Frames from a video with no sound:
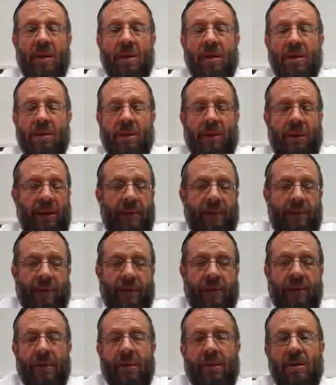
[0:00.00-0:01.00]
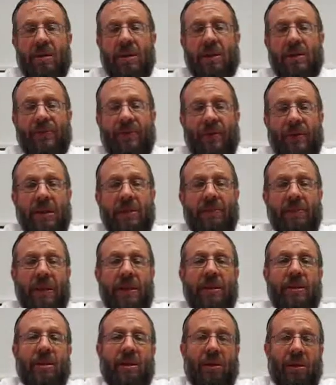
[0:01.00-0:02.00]
So even such
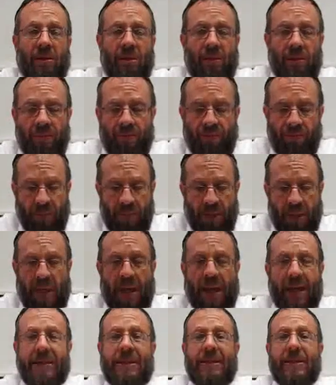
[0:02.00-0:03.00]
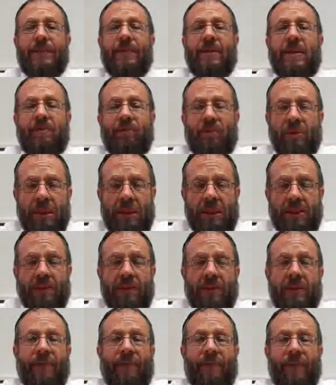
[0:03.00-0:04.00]
fundamental concepts and
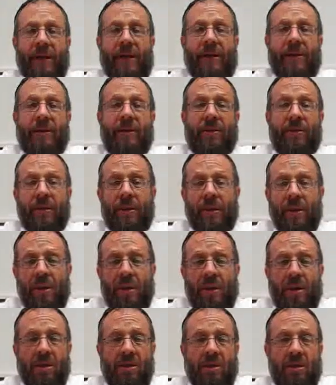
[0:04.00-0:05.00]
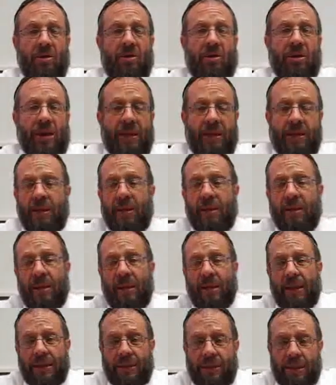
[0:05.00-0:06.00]
principles of faith, such as
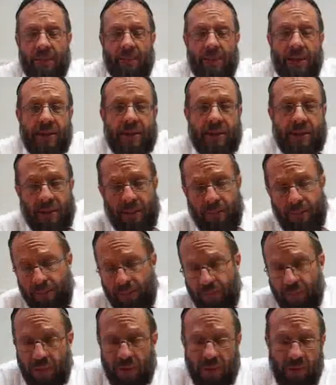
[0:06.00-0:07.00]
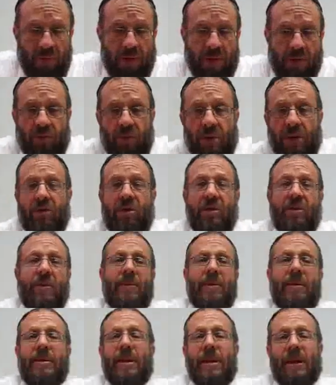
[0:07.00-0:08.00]
Tchias HaMeisim, the resurrection of
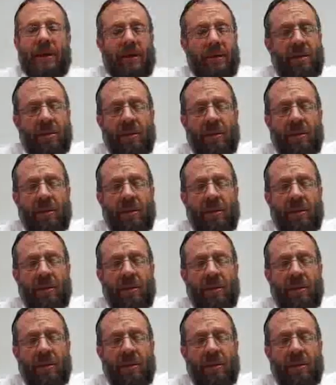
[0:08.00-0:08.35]
the dead,